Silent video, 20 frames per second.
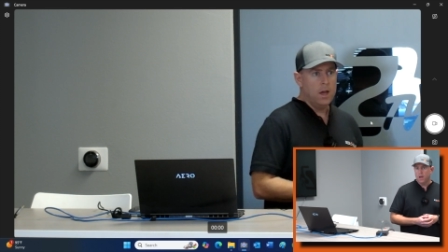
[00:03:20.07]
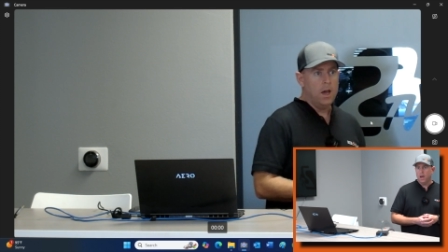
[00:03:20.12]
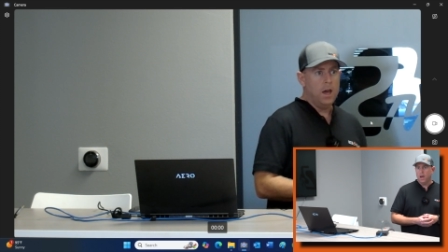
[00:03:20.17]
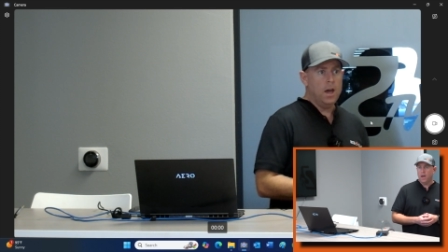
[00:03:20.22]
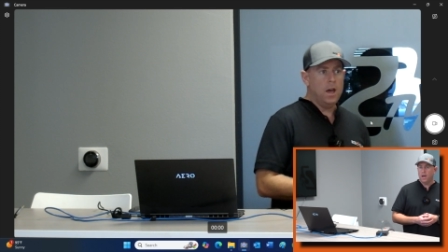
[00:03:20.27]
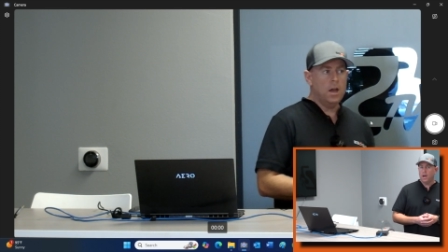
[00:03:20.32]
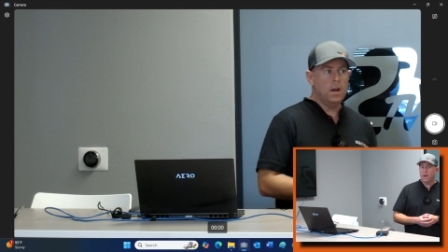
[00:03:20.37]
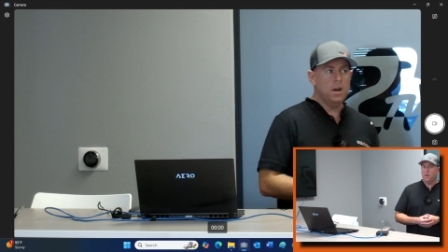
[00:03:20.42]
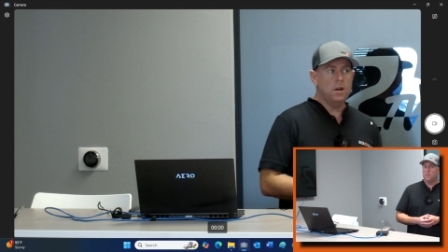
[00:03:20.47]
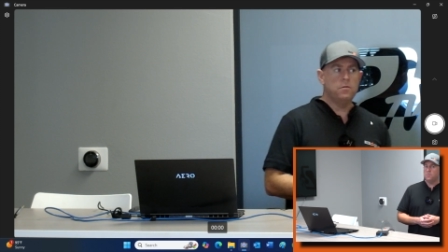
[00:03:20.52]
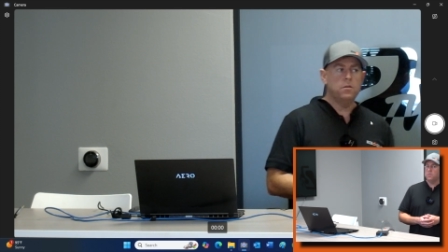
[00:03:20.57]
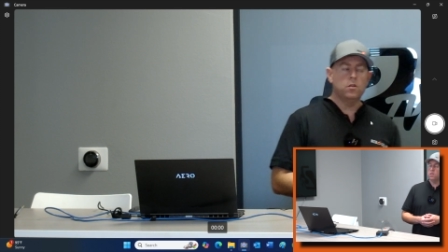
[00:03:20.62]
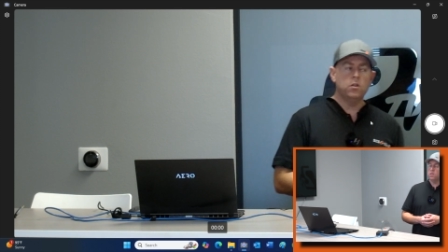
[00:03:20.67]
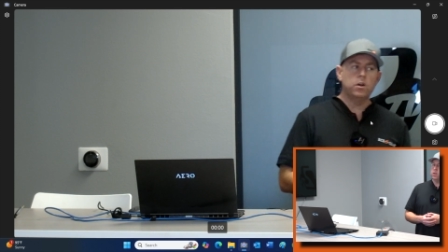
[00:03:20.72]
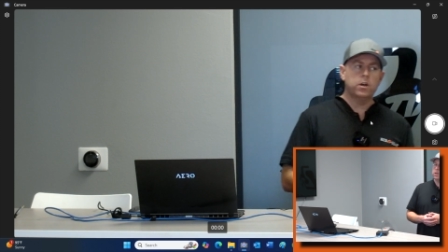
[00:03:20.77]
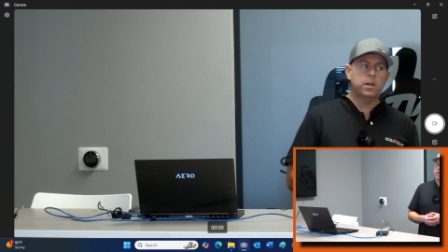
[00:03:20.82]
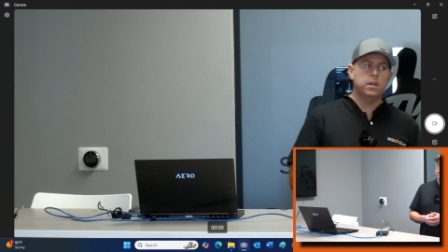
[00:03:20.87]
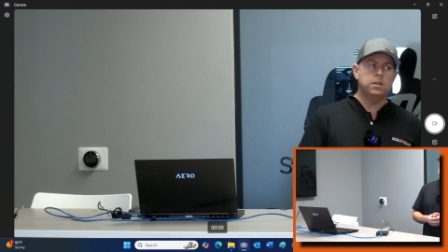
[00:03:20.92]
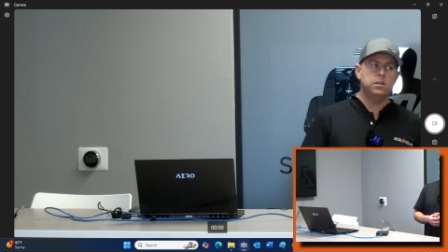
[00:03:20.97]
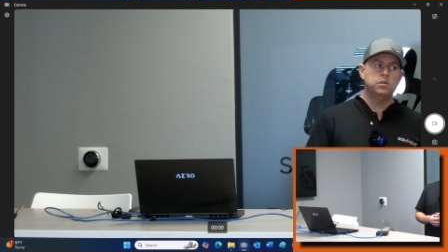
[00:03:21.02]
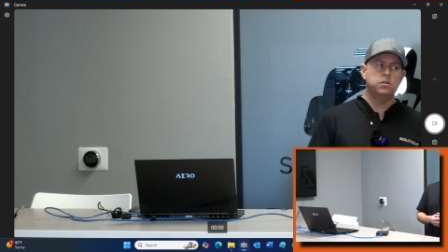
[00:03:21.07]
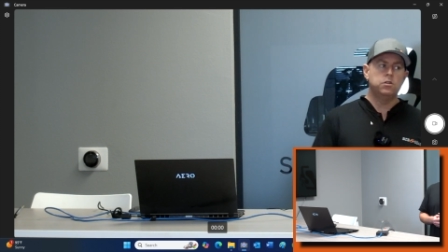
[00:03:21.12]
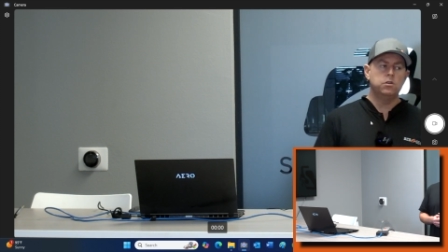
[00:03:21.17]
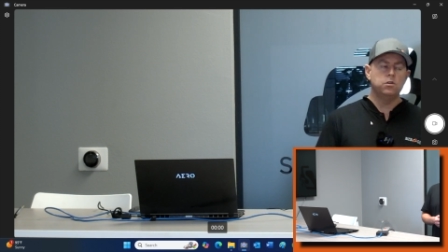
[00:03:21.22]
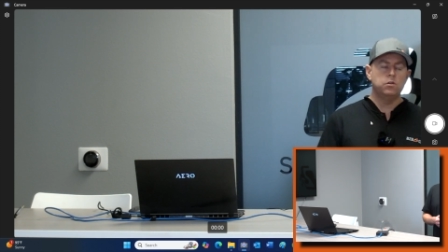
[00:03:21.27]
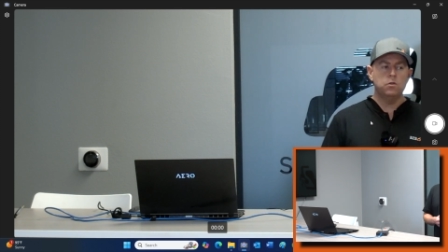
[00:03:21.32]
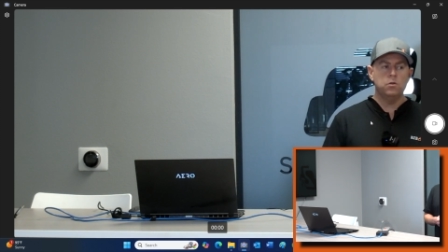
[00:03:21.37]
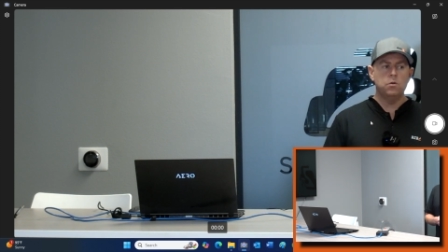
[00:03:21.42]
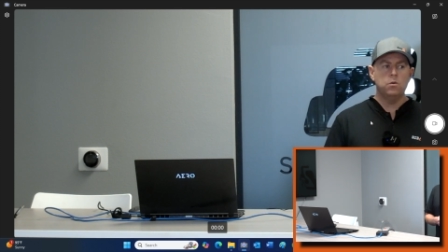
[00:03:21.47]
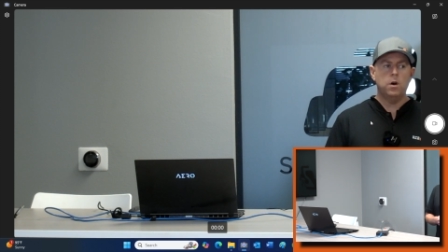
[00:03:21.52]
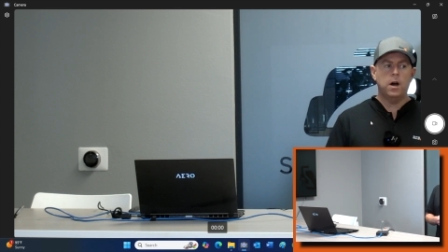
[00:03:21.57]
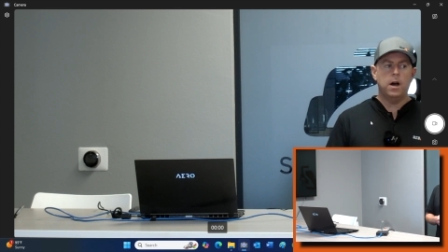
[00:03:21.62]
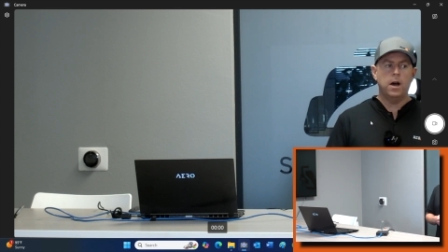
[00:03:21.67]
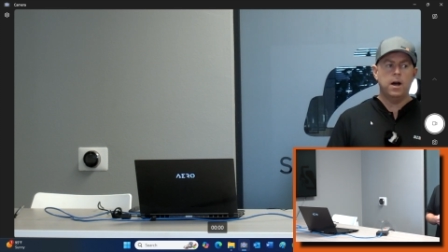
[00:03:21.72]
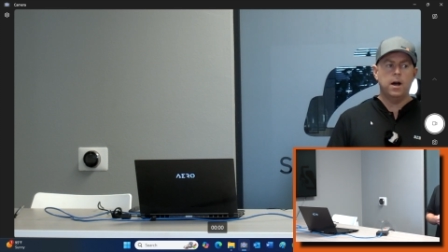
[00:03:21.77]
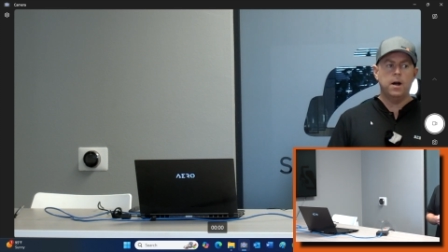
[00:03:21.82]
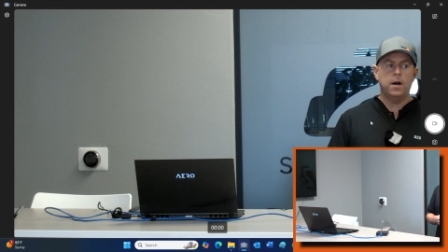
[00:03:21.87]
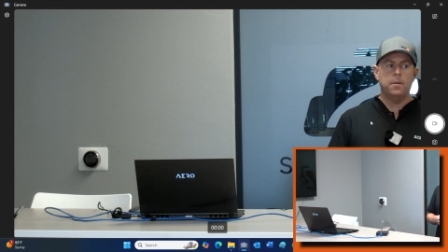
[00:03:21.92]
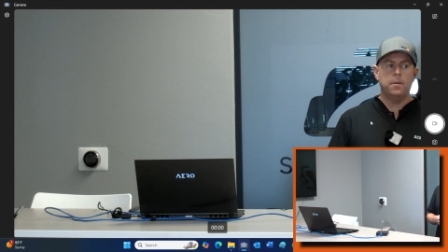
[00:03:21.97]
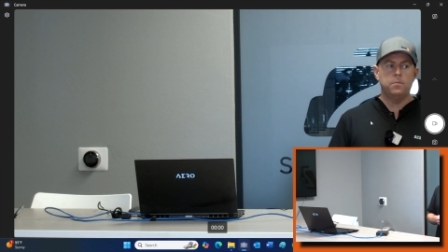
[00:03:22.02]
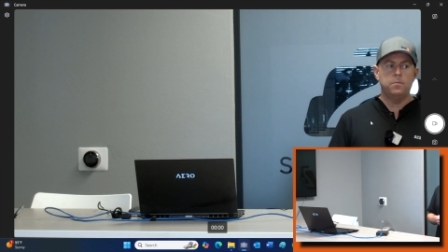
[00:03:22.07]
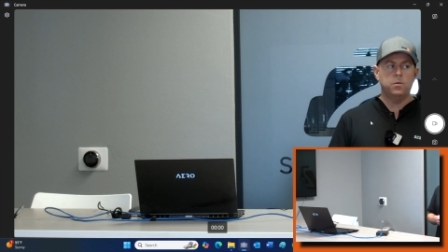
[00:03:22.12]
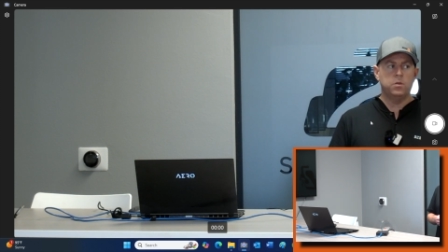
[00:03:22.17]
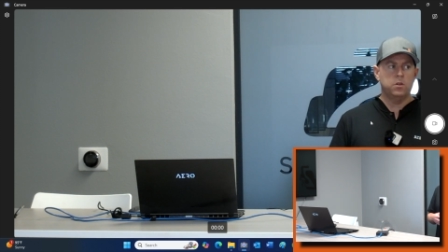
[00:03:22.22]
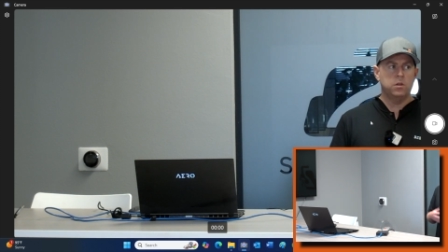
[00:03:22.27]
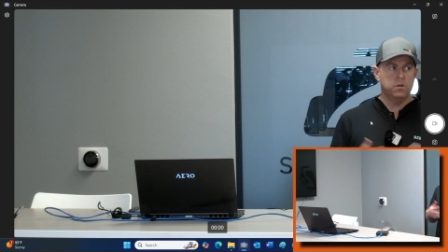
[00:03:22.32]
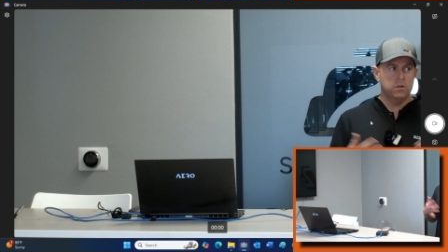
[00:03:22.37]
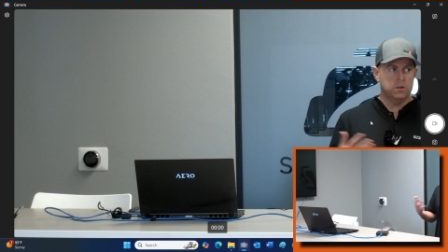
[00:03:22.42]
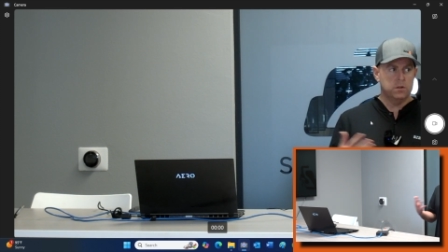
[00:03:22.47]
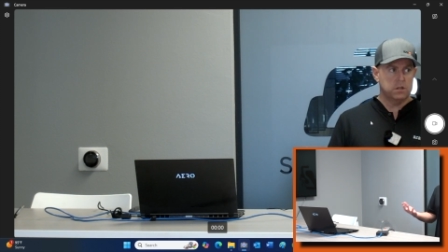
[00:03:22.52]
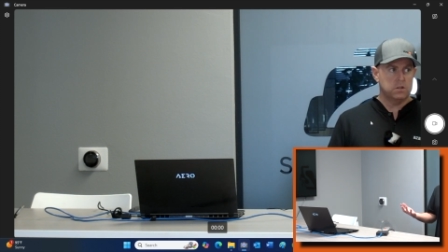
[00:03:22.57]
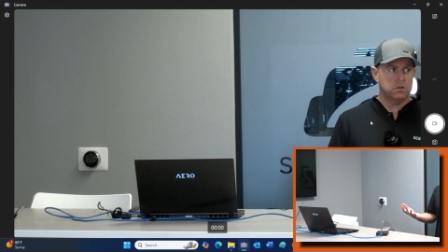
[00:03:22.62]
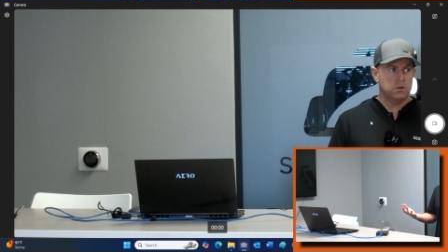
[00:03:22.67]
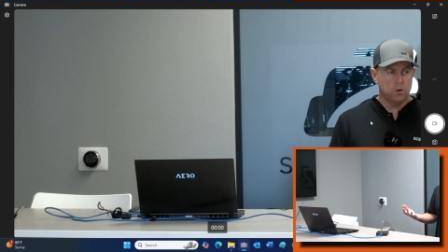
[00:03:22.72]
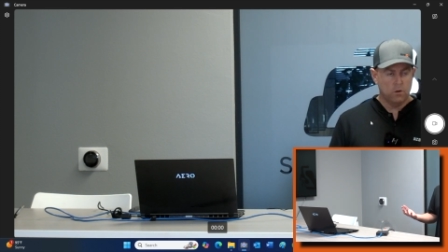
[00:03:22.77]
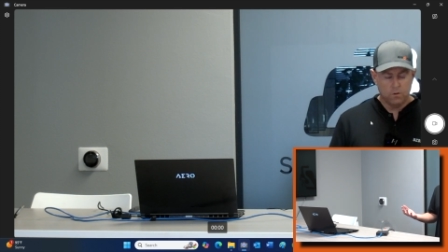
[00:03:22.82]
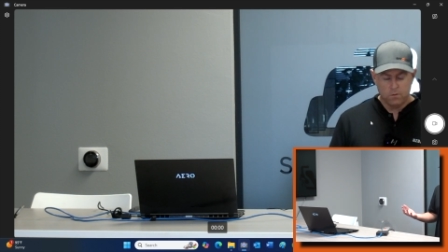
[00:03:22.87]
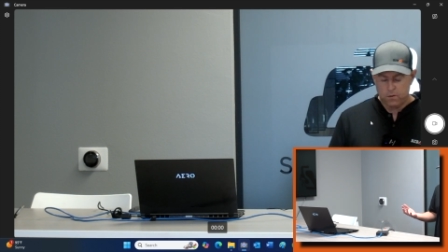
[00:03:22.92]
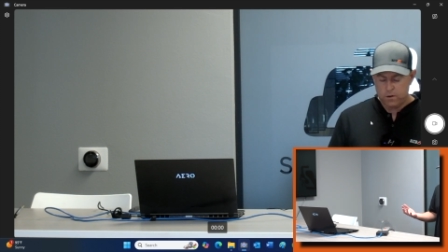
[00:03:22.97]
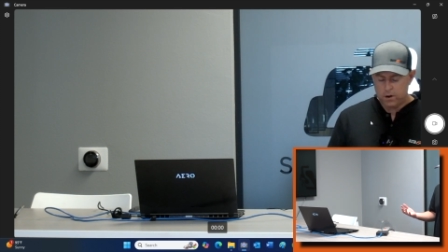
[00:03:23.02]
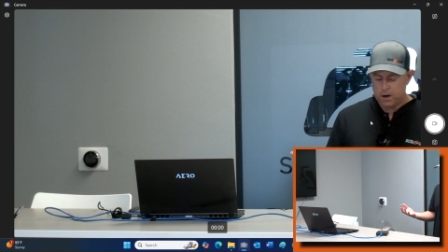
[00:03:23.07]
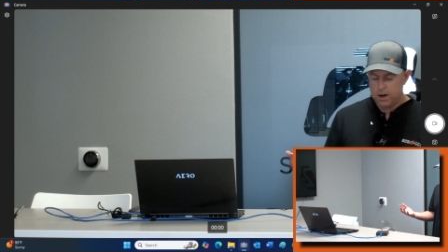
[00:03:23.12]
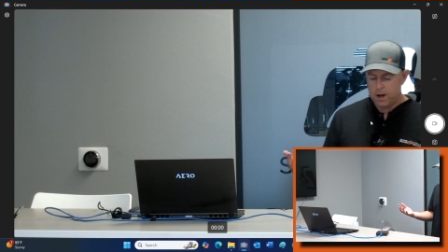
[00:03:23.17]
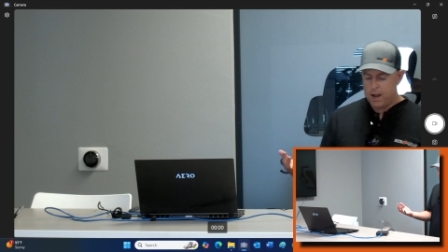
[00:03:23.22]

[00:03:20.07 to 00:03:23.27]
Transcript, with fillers: And if you're looking to use this over